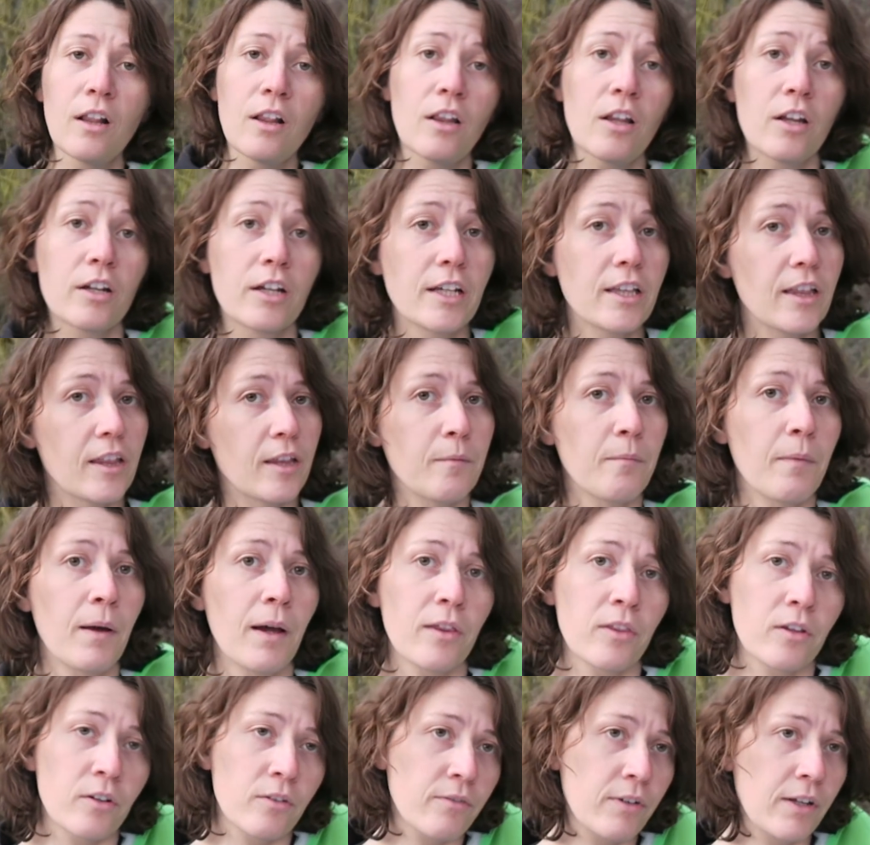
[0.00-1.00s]
look at some
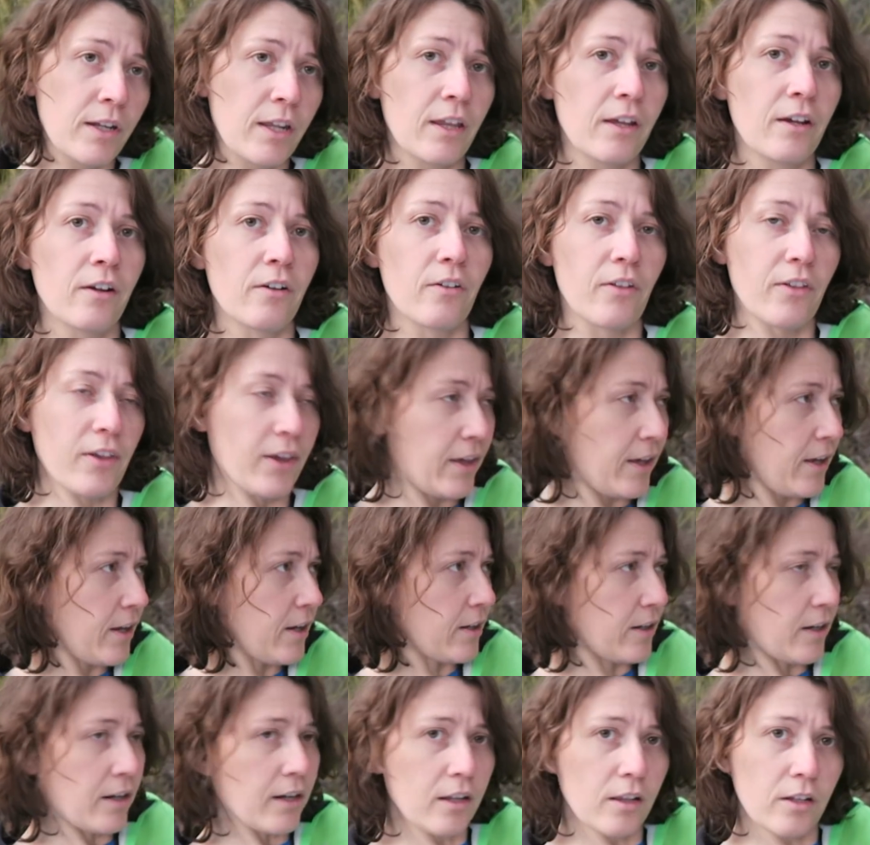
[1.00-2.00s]
other videos
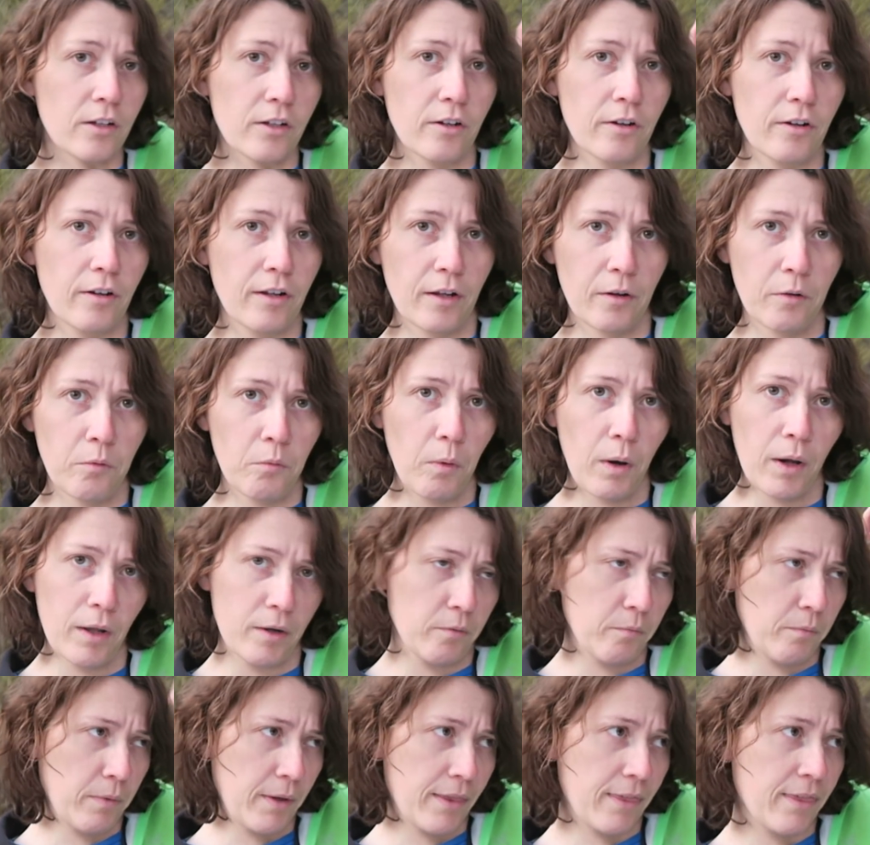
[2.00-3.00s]
here, including
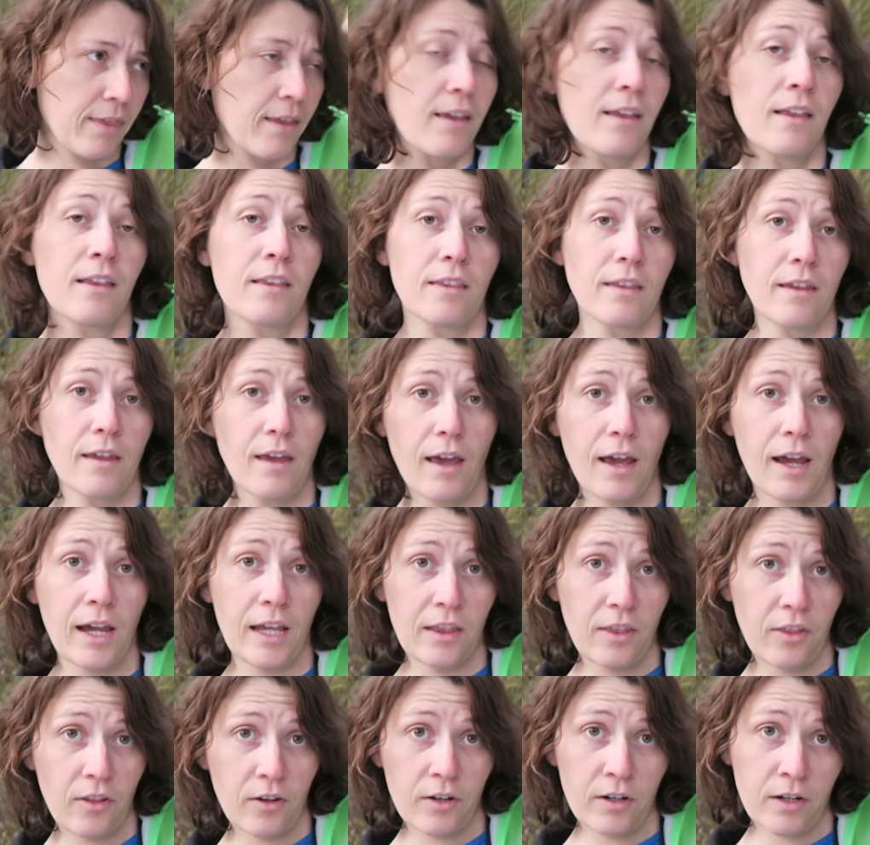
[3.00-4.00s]
one with the
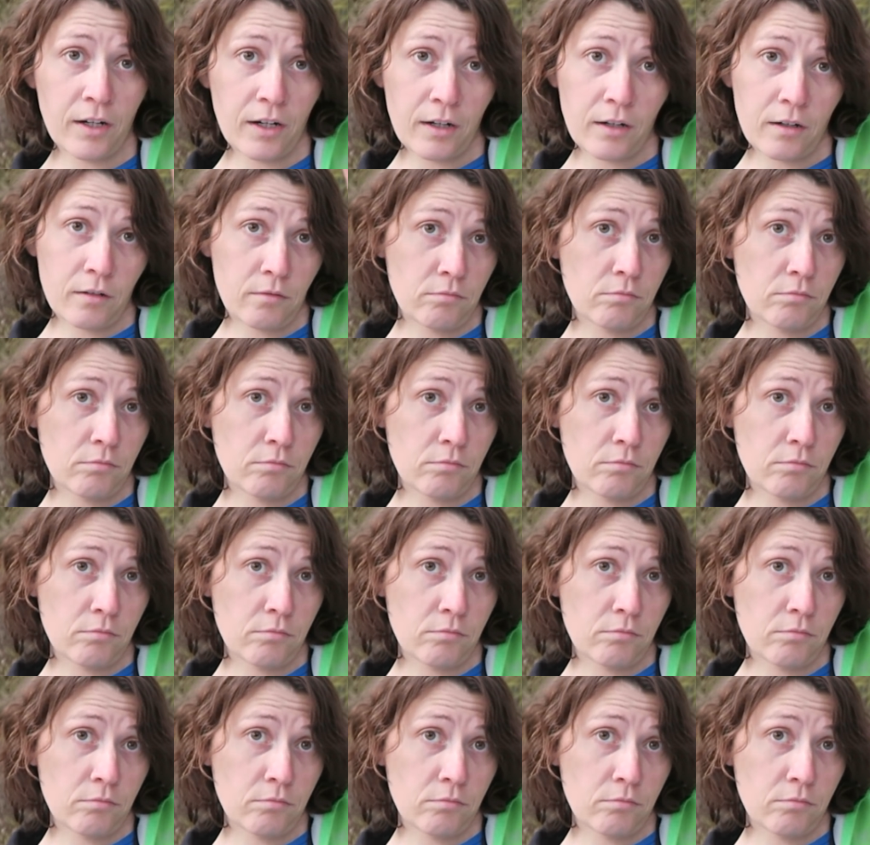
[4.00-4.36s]
answer